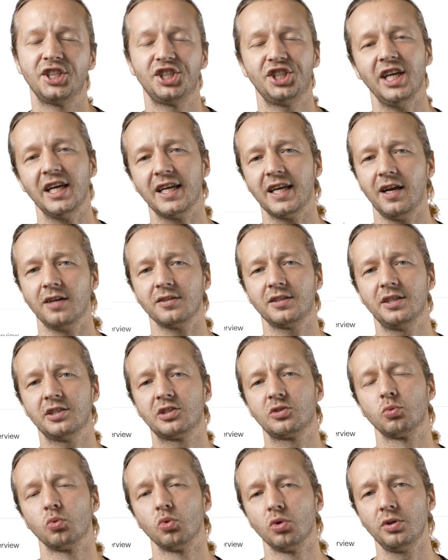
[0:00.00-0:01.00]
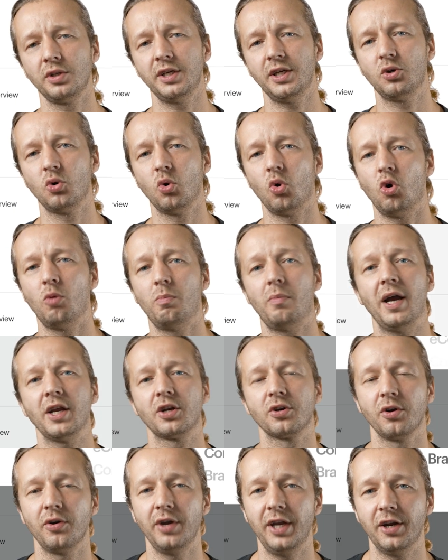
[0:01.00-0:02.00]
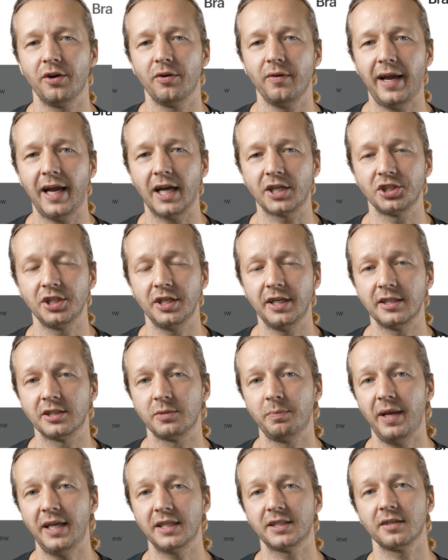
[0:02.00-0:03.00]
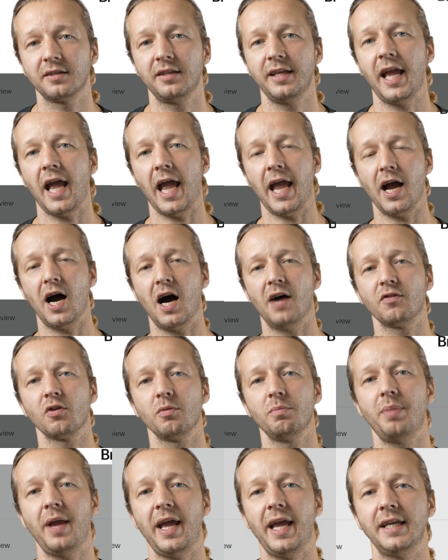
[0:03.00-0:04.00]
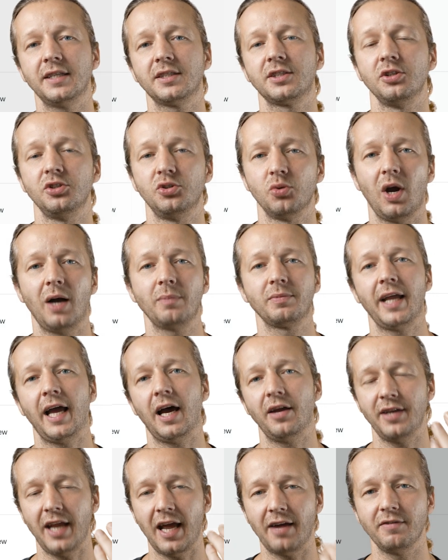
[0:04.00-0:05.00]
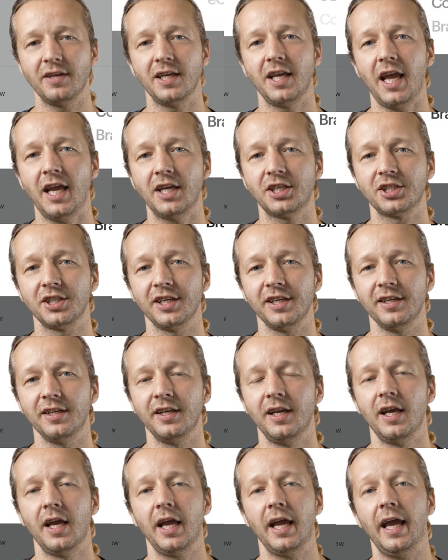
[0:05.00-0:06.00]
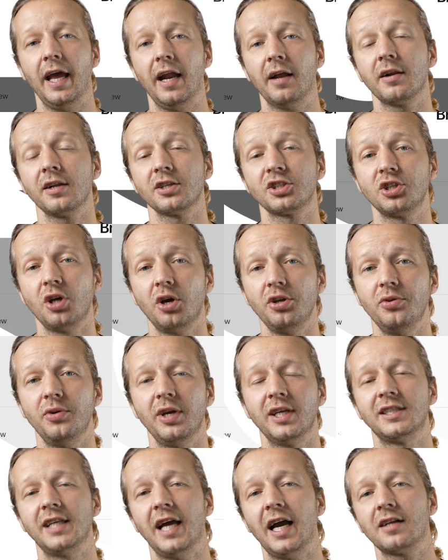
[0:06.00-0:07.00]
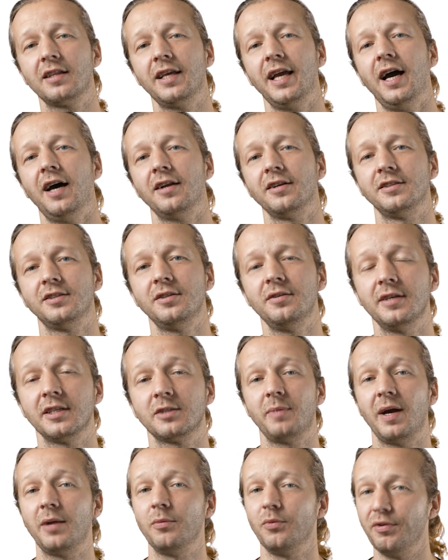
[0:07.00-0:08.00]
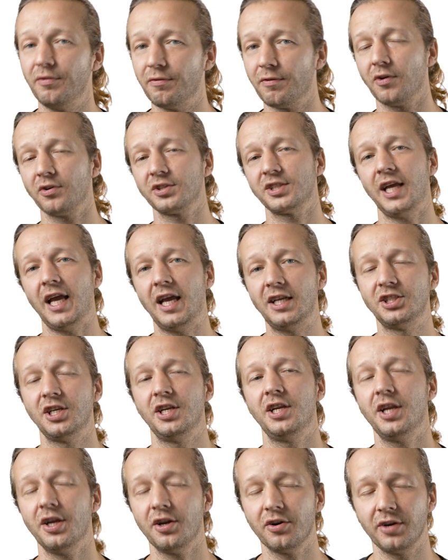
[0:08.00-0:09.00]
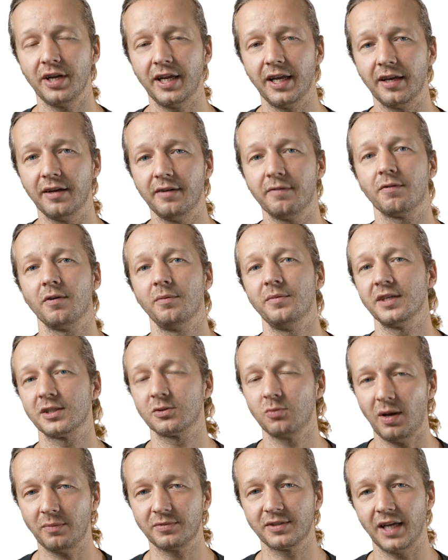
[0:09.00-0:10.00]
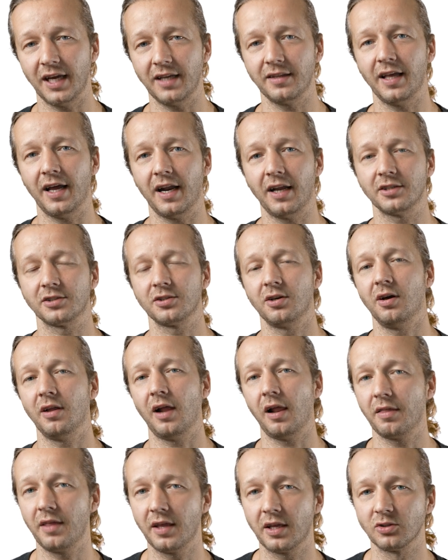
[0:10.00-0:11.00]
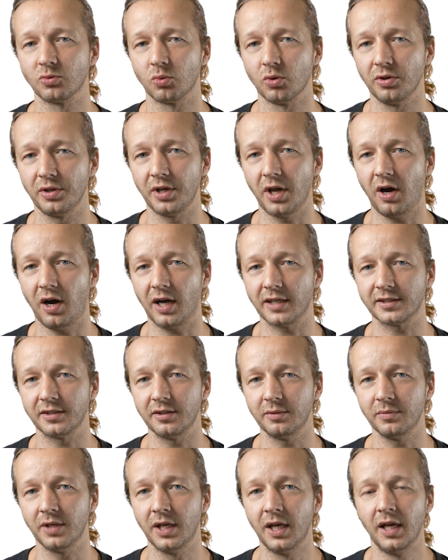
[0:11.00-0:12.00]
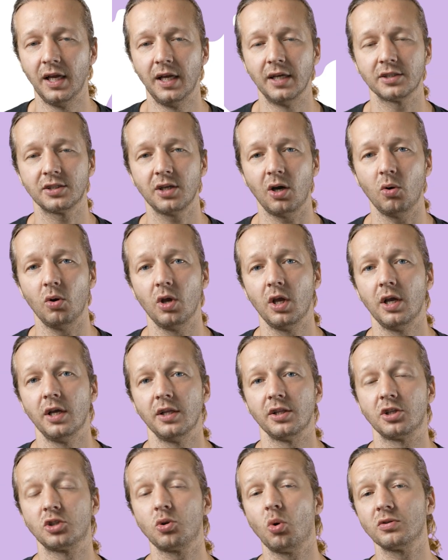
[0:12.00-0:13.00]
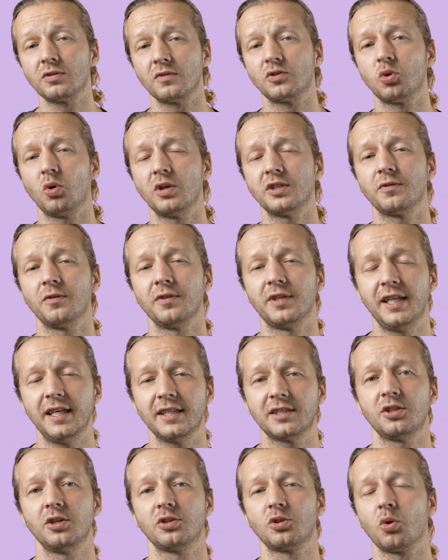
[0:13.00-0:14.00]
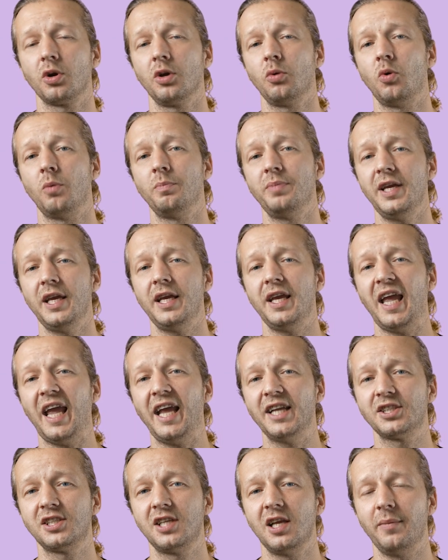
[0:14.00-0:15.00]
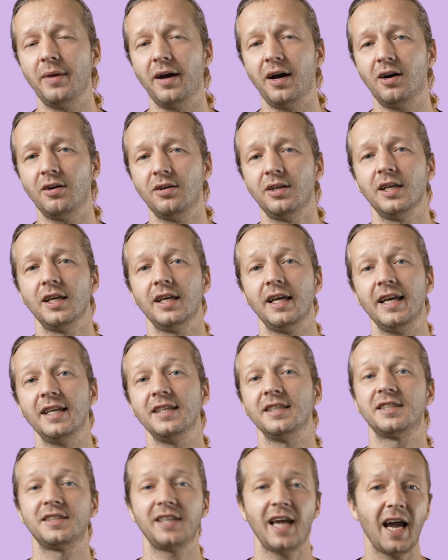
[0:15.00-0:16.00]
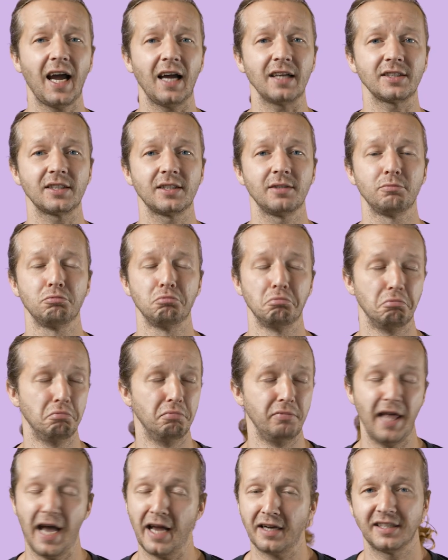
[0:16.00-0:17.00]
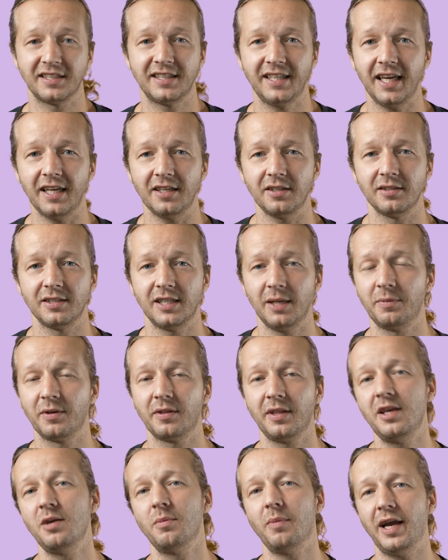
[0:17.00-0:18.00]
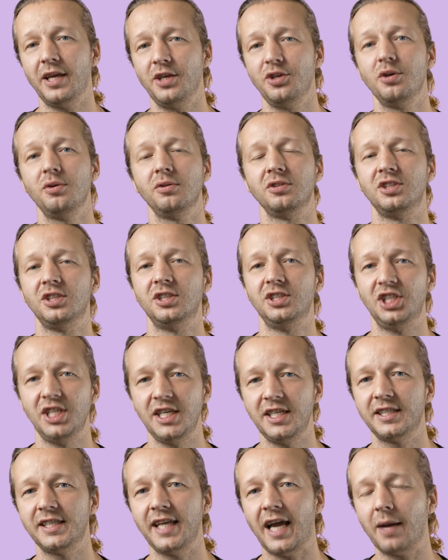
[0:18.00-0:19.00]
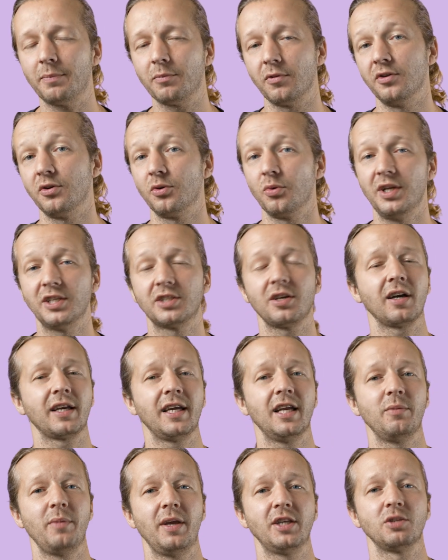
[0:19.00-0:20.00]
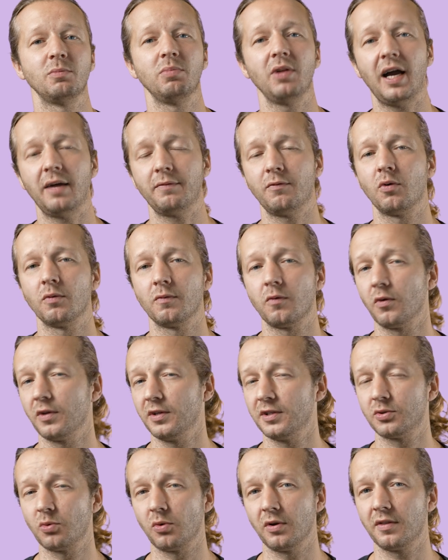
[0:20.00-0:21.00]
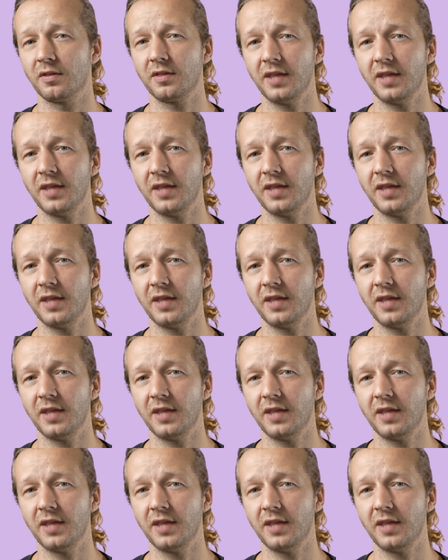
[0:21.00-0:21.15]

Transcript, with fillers: Check out this really cool micro interaction. It's basically a hover-based drop-down navigation. And I'm gonna show you exactly how to do by reverse engineering it from this website that I saw, I think is really awesome. So the tools of choice for this tutorial will be HTML and Sass. That is it. Typically you might use GSAP or the GreenSock Animation Platform for this sort of